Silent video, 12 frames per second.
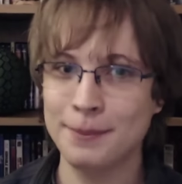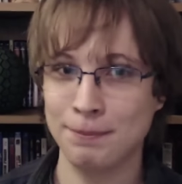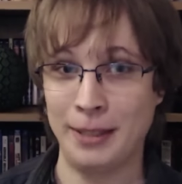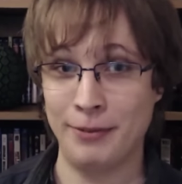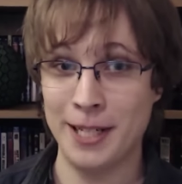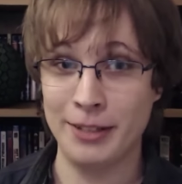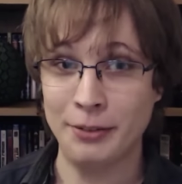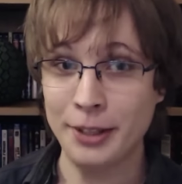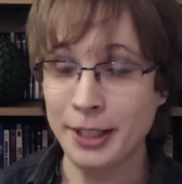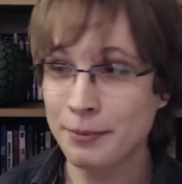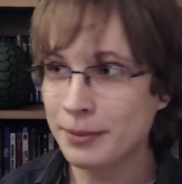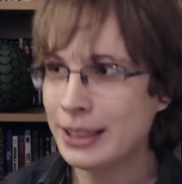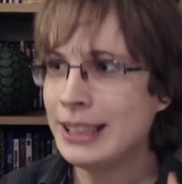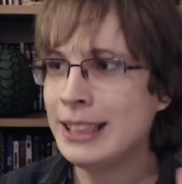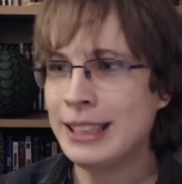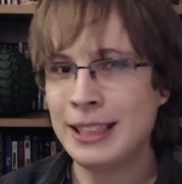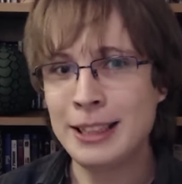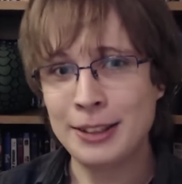my first review.
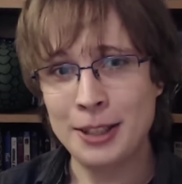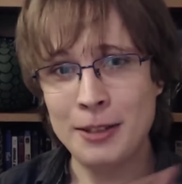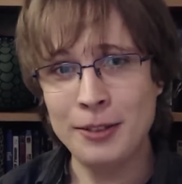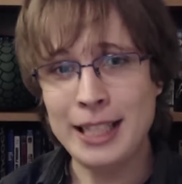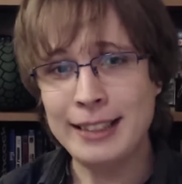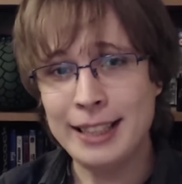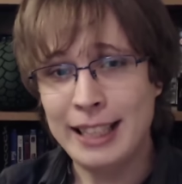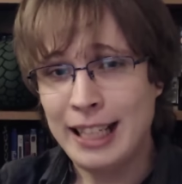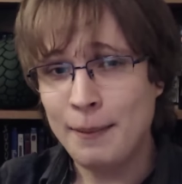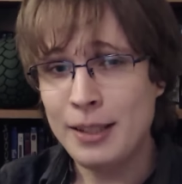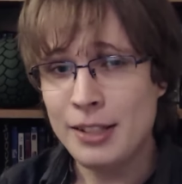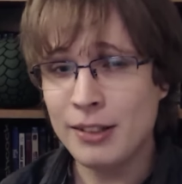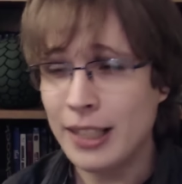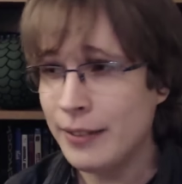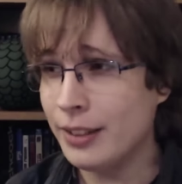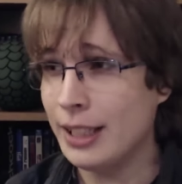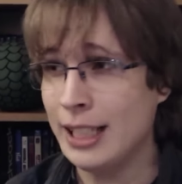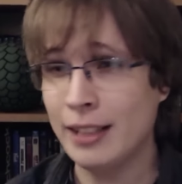So, with that said, I have been the
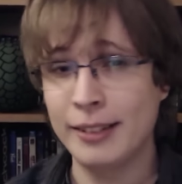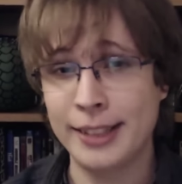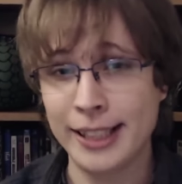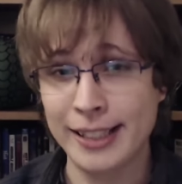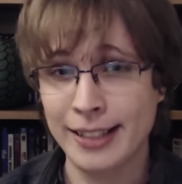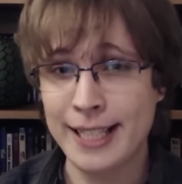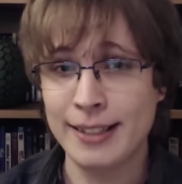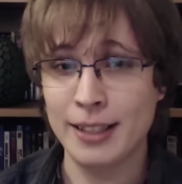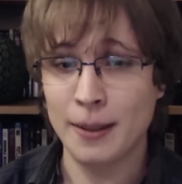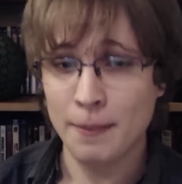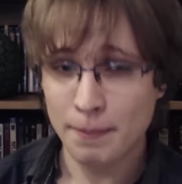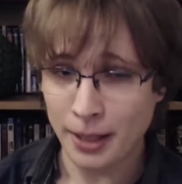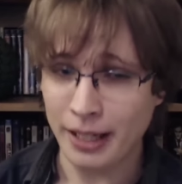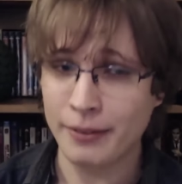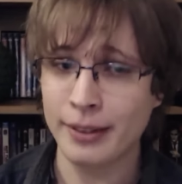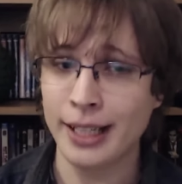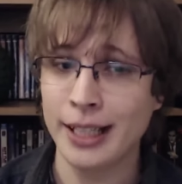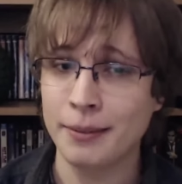driver, and I will see you guys later. Bye
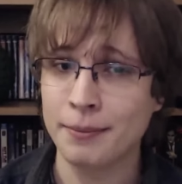for now.